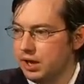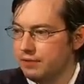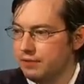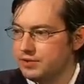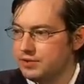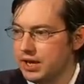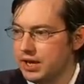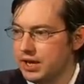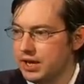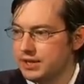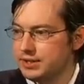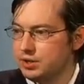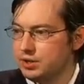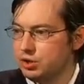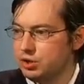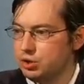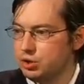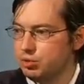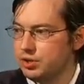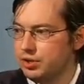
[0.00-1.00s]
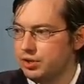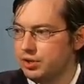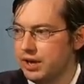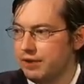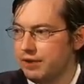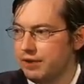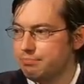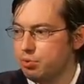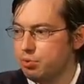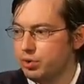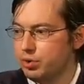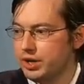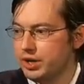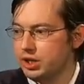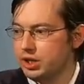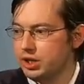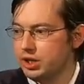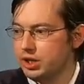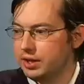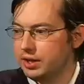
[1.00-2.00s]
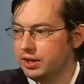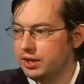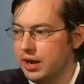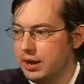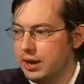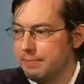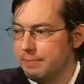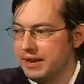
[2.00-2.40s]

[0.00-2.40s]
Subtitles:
f6 to use the f-pawn as shield,